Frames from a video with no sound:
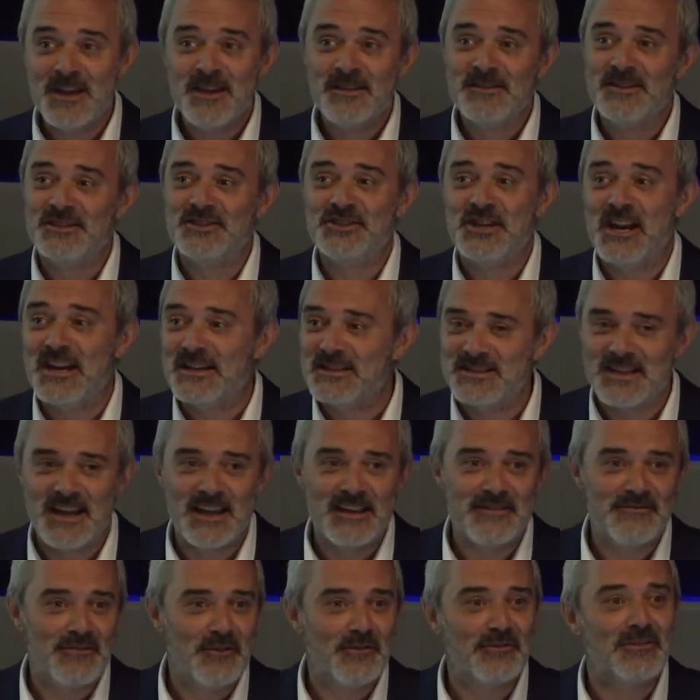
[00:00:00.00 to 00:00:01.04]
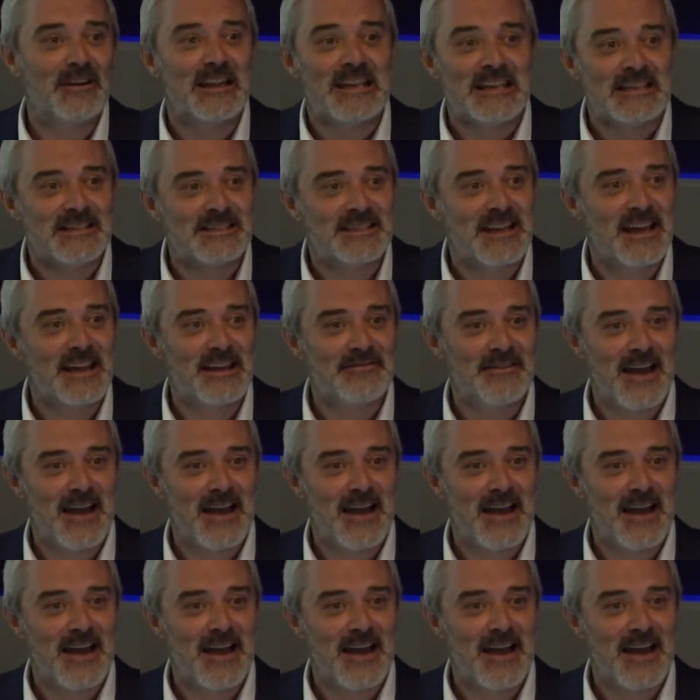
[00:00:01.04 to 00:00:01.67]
the CheckSafe or FleetSafe